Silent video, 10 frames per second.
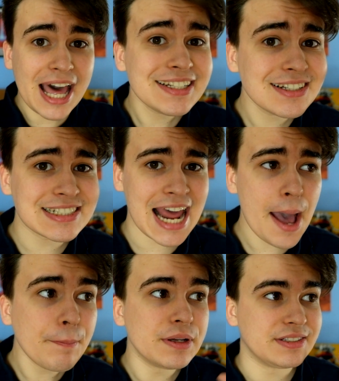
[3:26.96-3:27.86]
But that doesn't
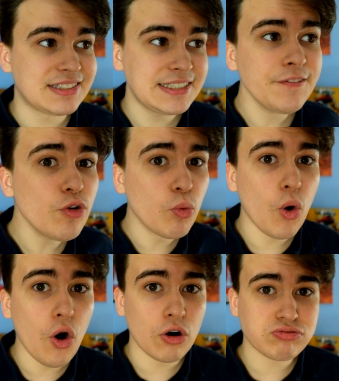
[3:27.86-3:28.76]
happen. Civil
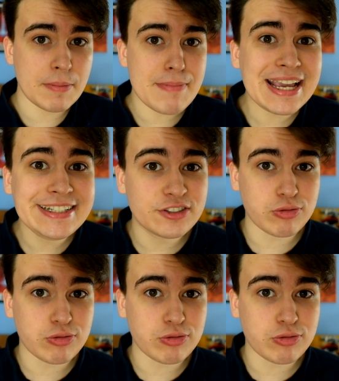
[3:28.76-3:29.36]
War remains